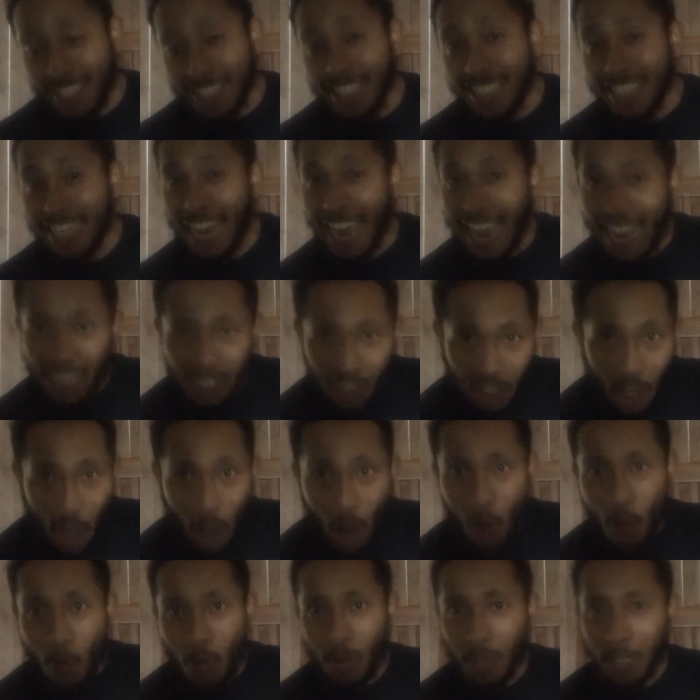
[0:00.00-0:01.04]
Jags
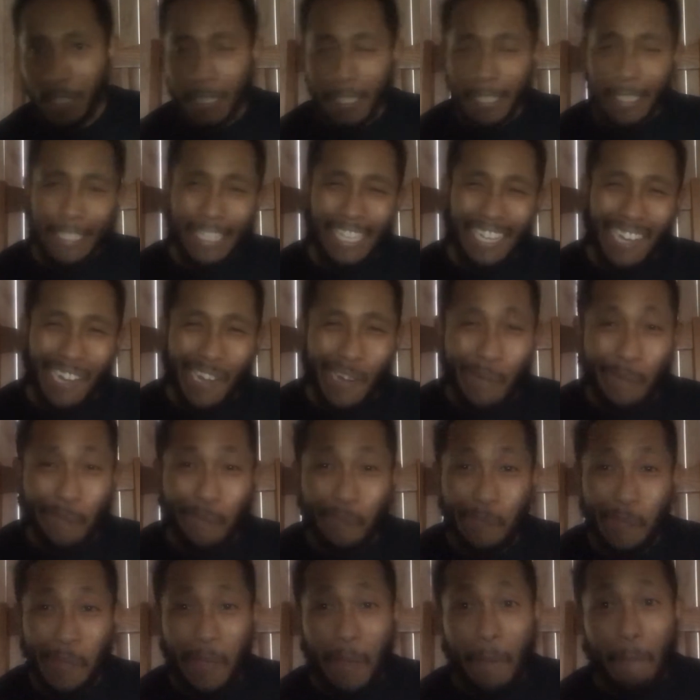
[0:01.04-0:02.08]
go. Um,
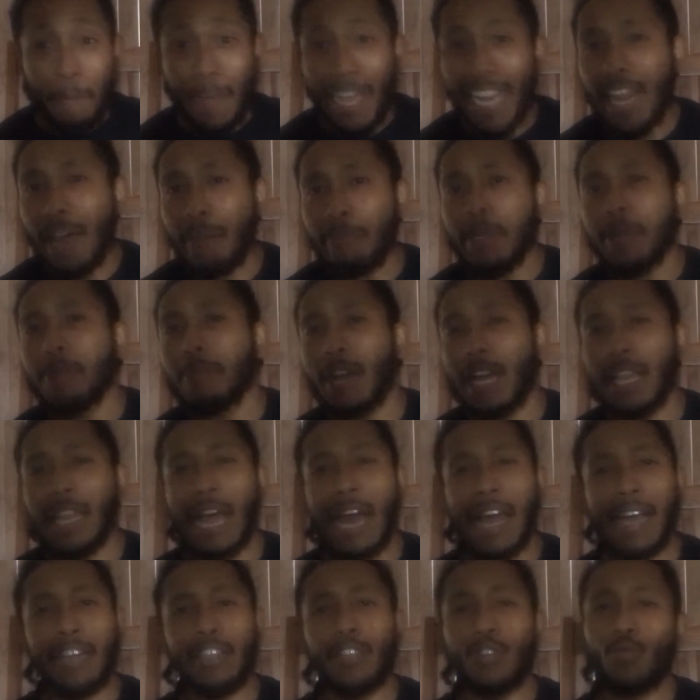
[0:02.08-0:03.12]
may not be my
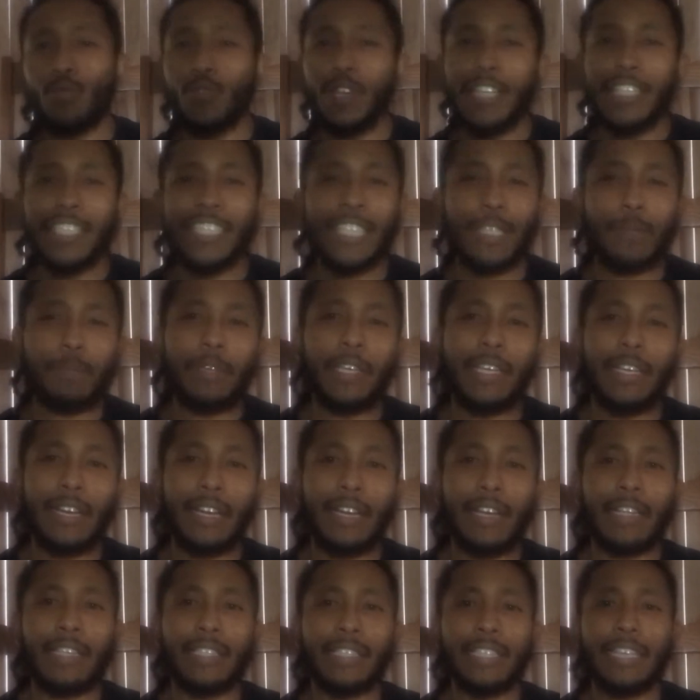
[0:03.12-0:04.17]
lock of the week just
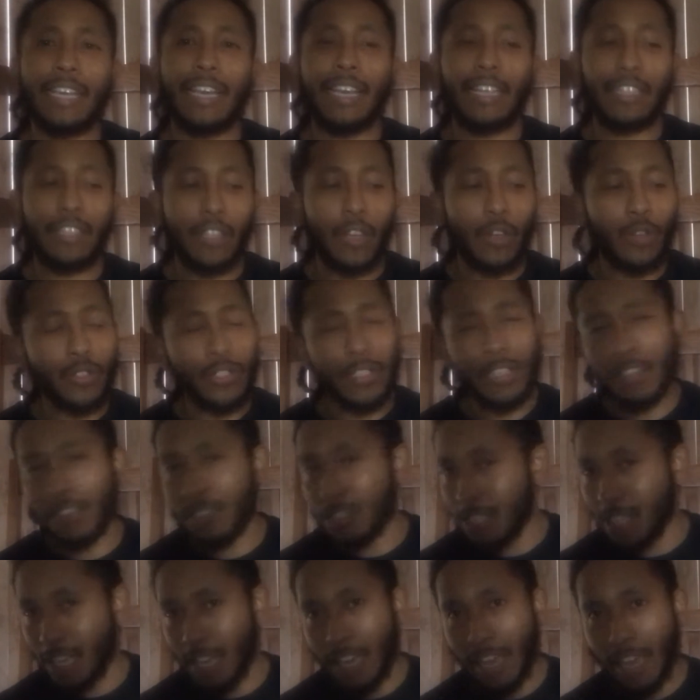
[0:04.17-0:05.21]
because that those
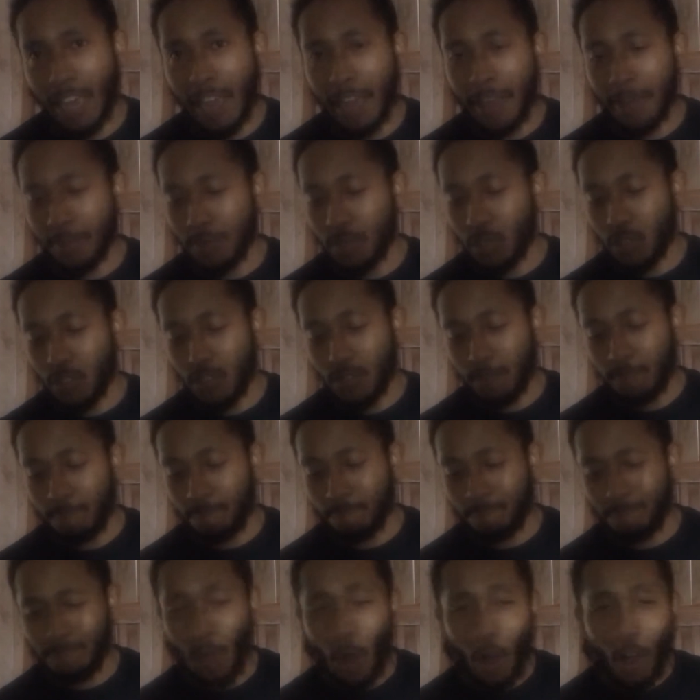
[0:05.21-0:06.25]
Thursday games
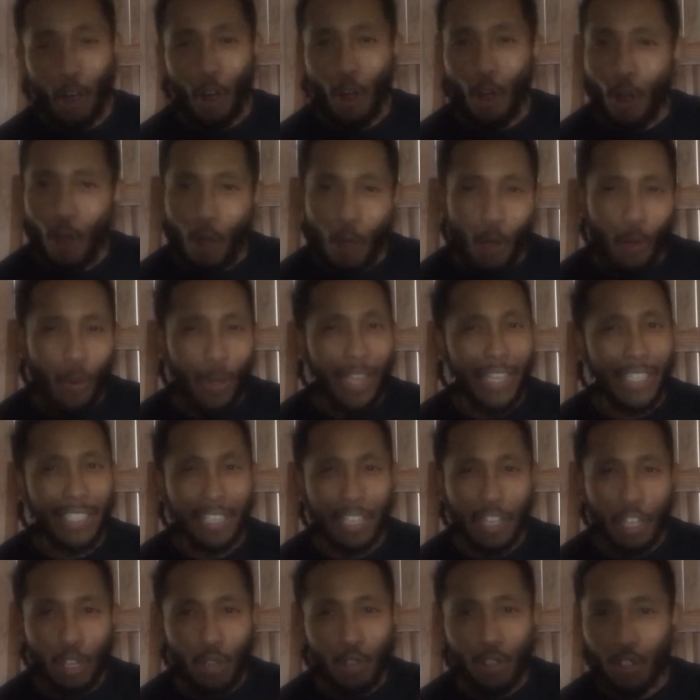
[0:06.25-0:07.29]
are always a
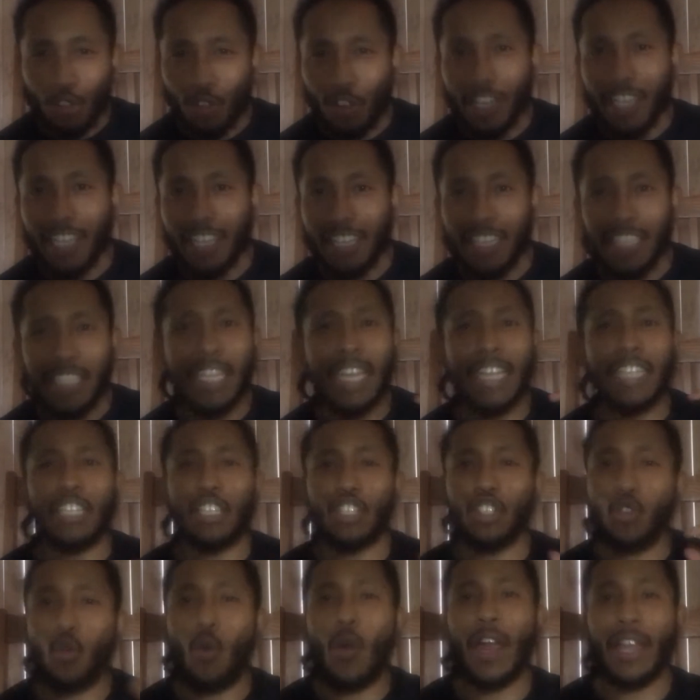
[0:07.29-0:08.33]
little tricky. It's like the
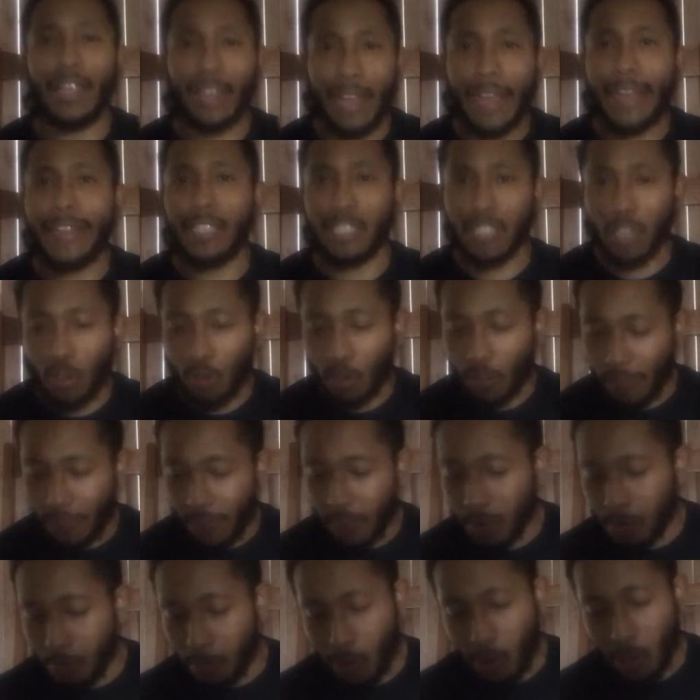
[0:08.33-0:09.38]
twilight zone of
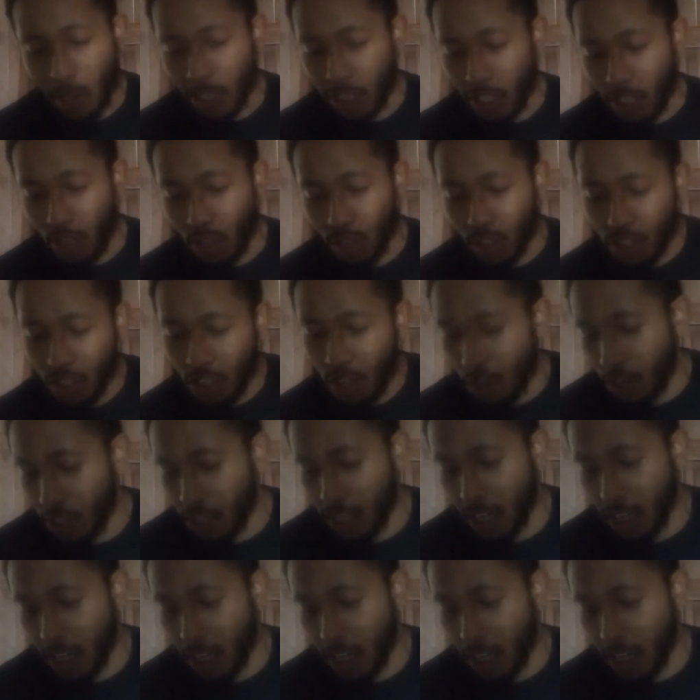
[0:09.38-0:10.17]
football. You know, it's Thursday